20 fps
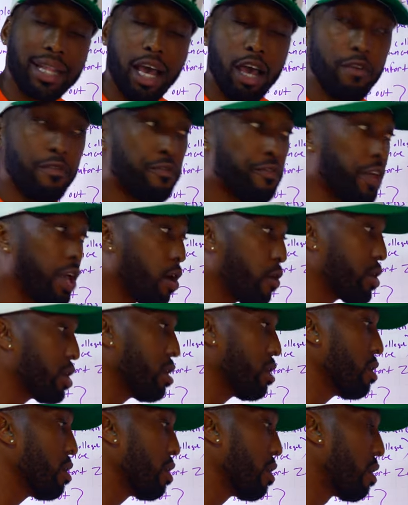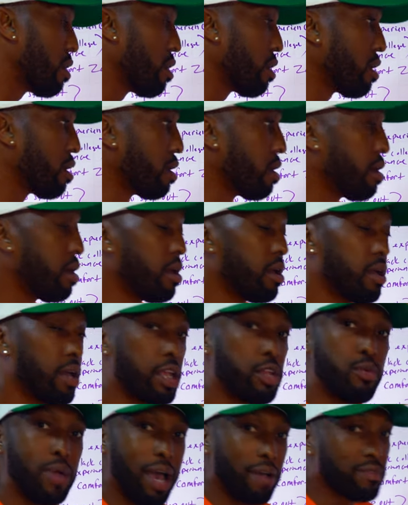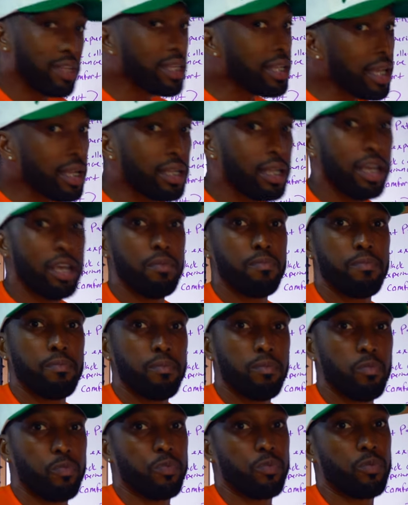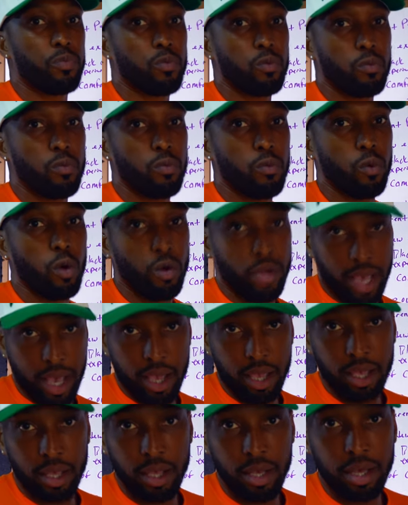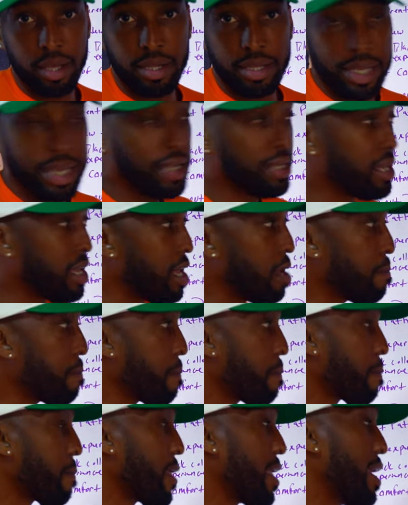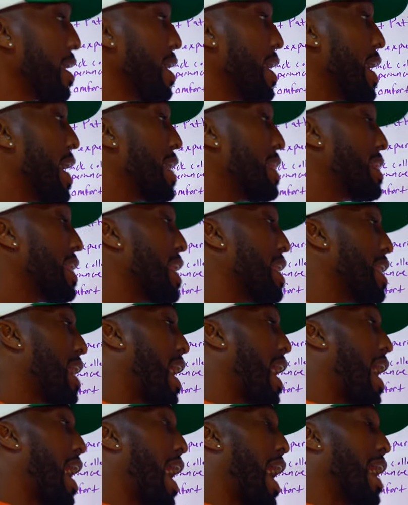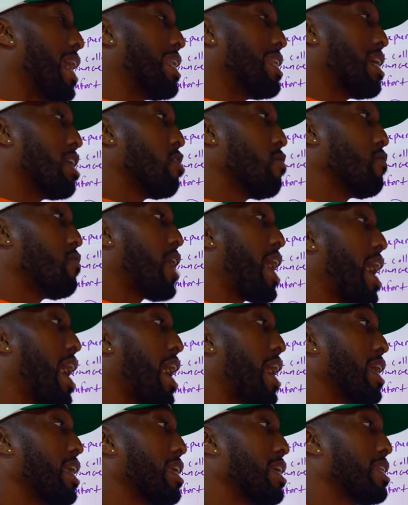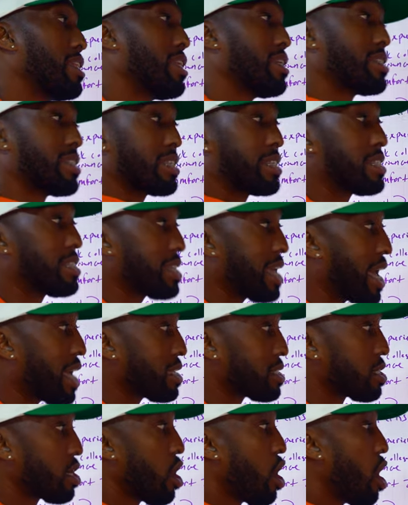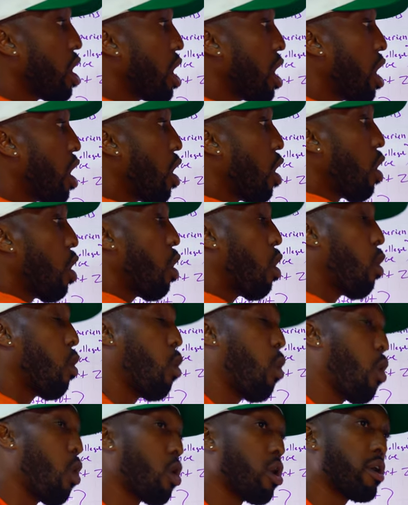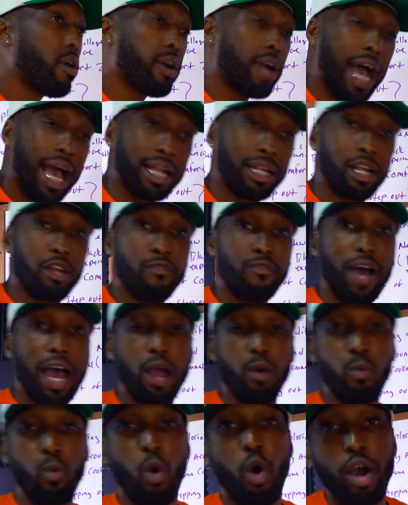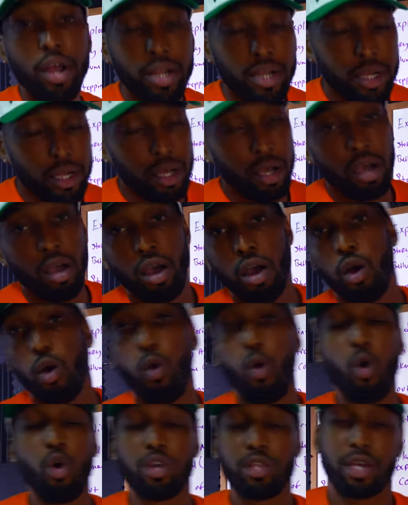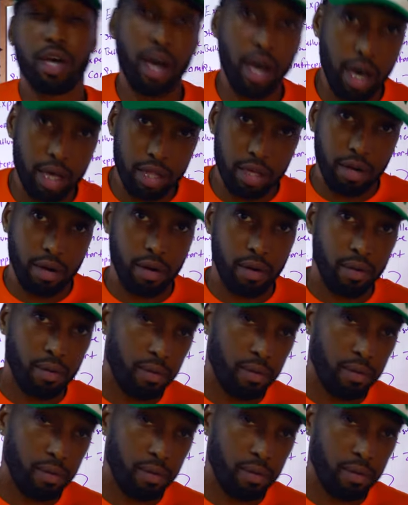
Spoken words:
that failure? And you have to dig deep, okay? Dig deep, and then identify the success, or identify one or the other,